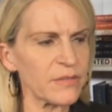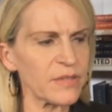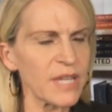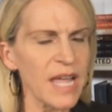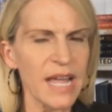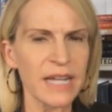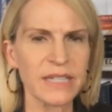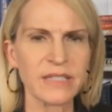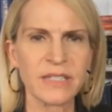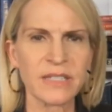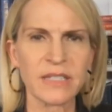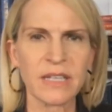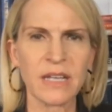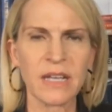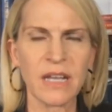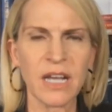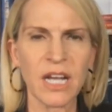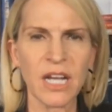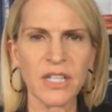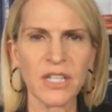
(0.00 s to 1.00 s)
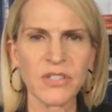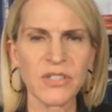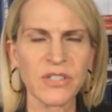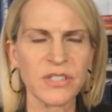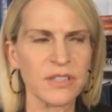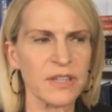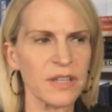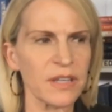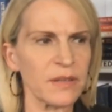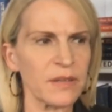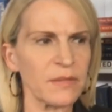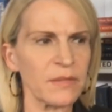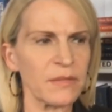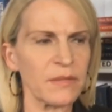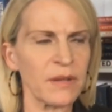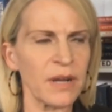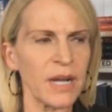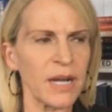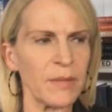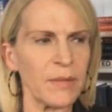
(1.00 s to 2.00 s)
tax cuts that
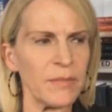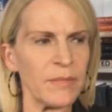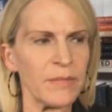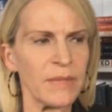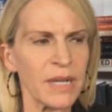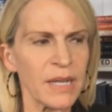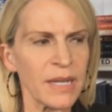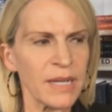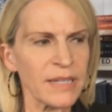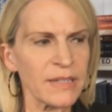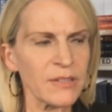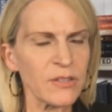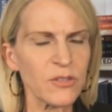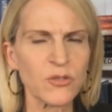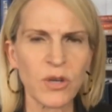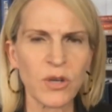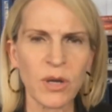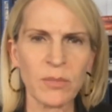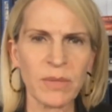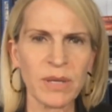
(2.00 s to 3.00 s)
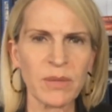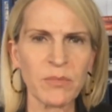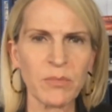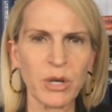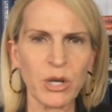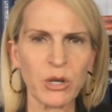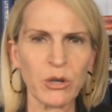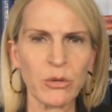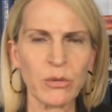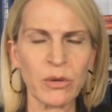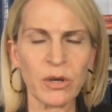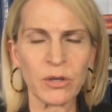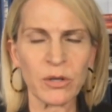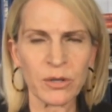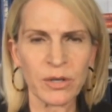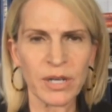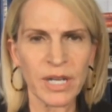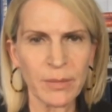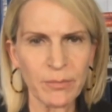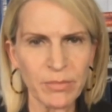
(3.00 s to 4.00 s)
Trump
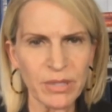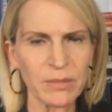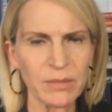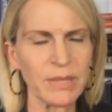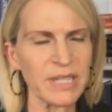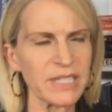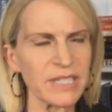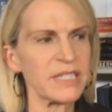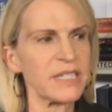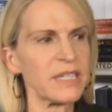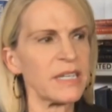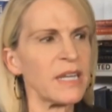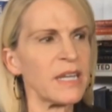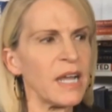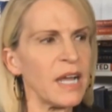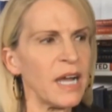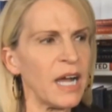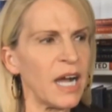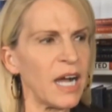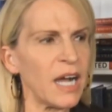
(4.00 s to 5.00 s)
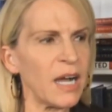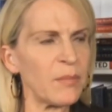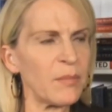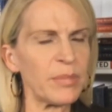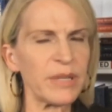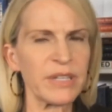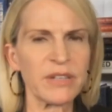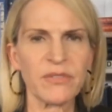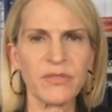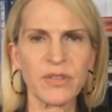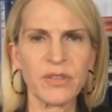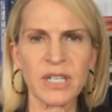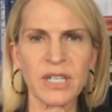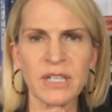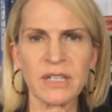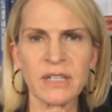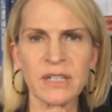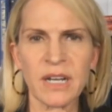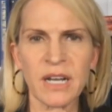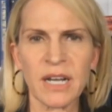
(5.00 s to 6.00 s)
implemented
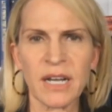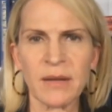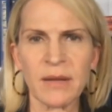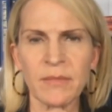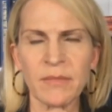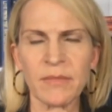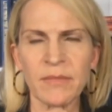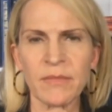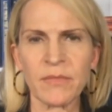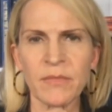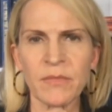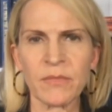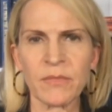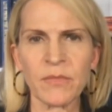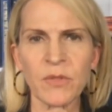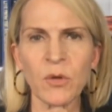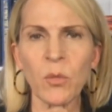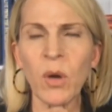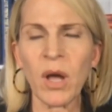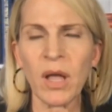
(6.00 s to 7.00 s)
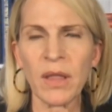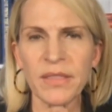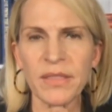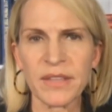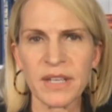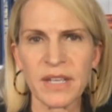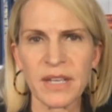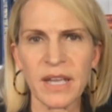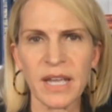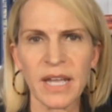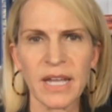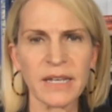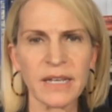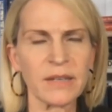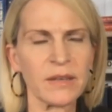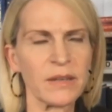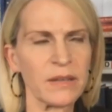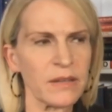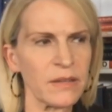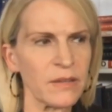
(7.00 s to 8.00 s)
benefited the wealthy
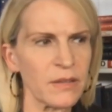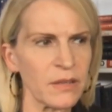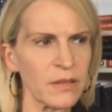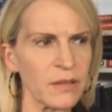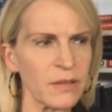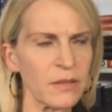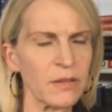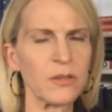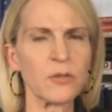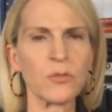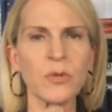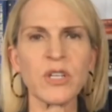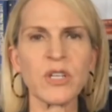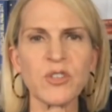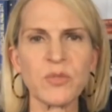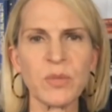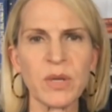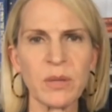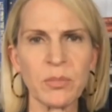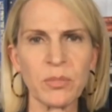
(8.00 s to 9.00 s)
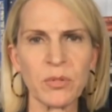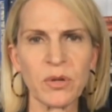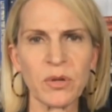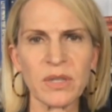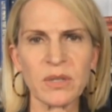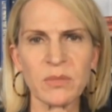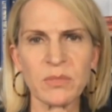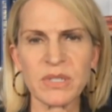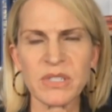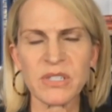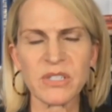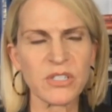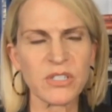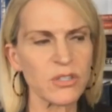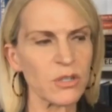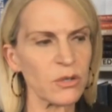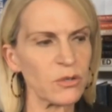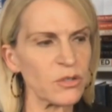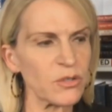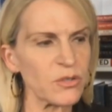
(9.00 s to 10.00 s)
and the rich people and the business
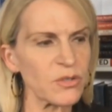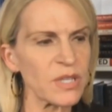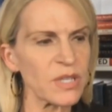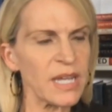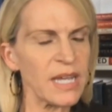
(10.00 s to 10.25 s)
owners.